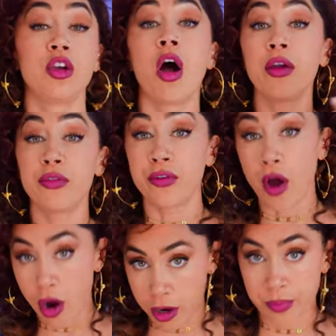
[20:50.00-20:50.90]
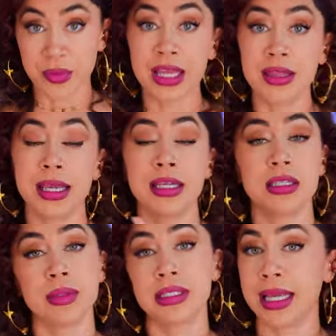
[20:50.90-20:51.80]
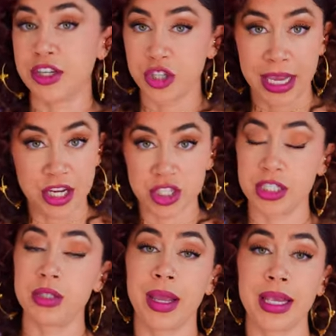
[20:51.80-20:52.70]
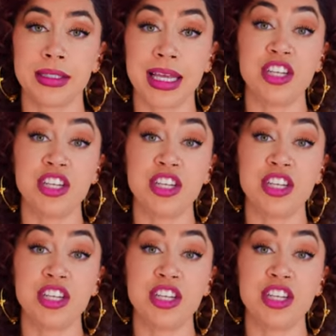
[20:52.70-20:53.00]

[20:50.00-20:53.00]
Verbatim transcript: gone far in the intimacy education space